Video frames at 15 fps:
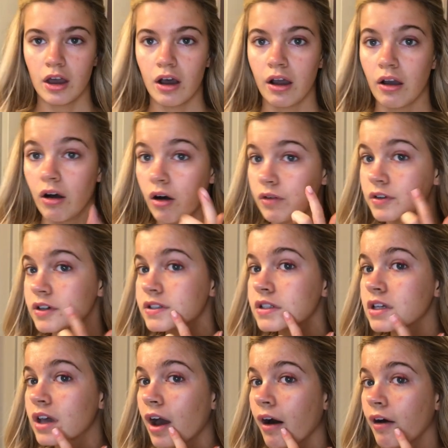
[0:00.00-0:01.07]
I
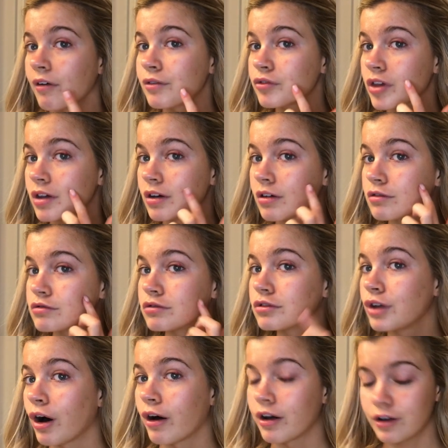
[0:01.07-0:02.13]
obviously have like a
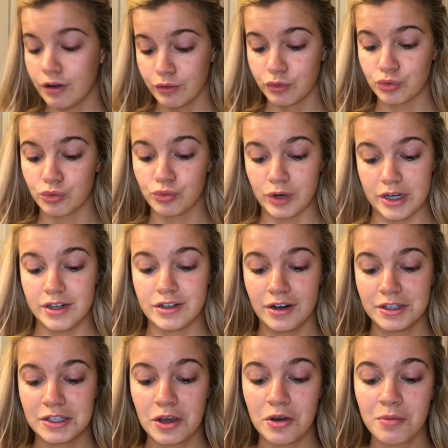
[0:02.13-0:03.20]
lot of red
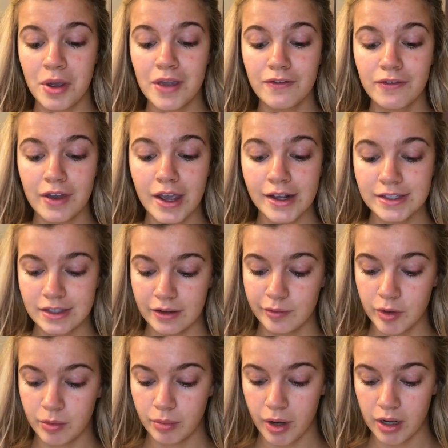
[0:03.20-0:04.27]
dots on my face. I've
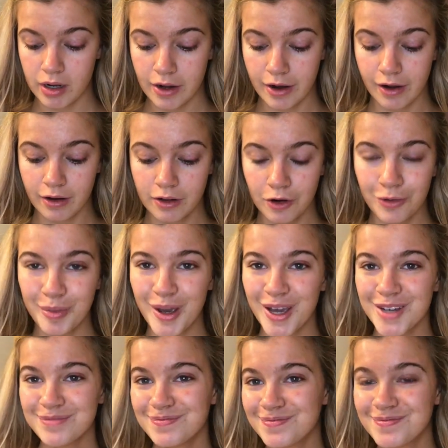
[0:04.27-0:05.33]
been breaking out a little
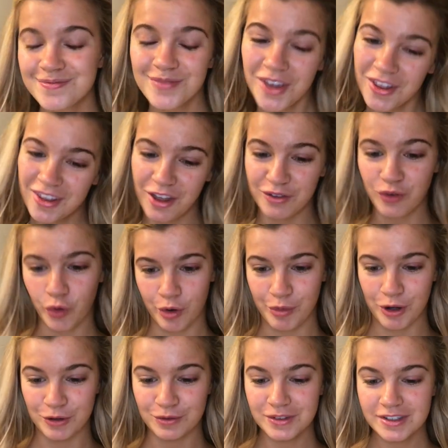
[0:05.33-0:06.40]
bit. Love
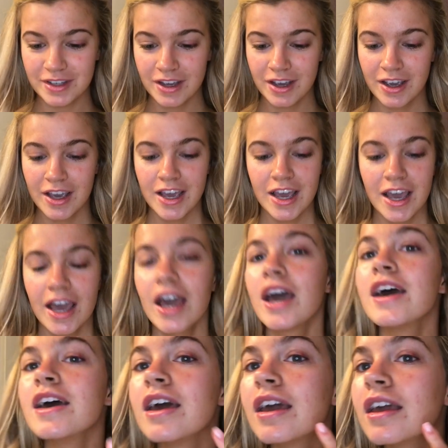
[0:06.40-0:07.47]
hormones.
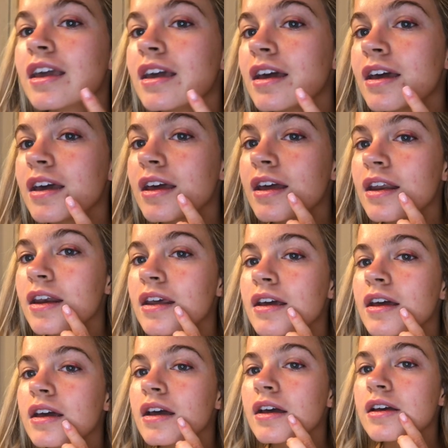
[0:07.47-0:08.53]

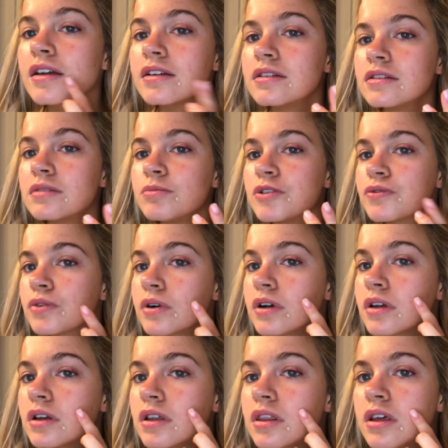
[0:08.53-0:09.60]
And before
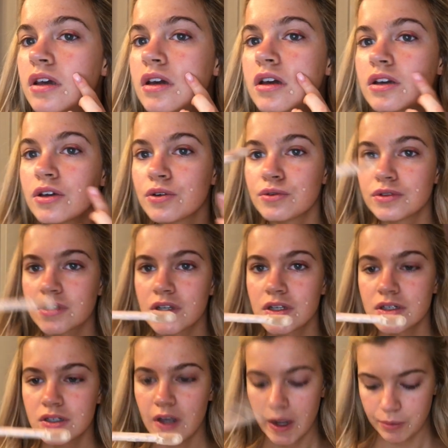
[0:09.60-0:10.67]
anything, I use
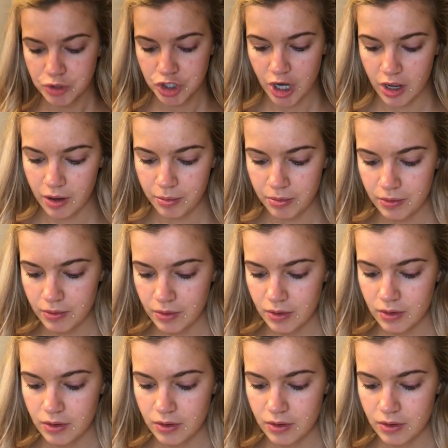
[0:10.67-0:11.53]
Tape Shape.